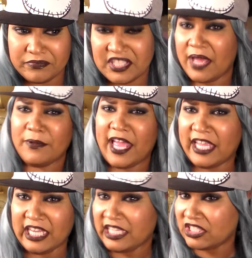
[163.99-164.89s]
stop
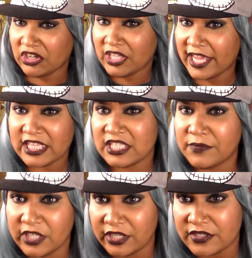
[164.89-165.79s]
liking it and start liking
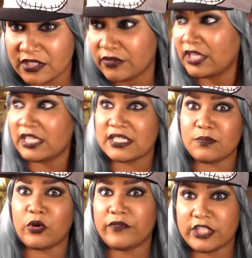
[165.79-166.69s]
something else so then
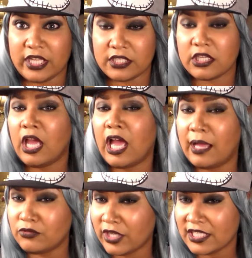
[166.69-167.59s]
it's more of a challenge
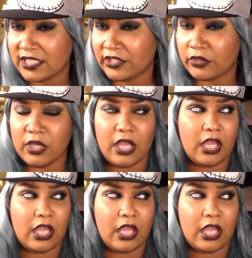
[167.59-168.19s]
i'm trying to tell you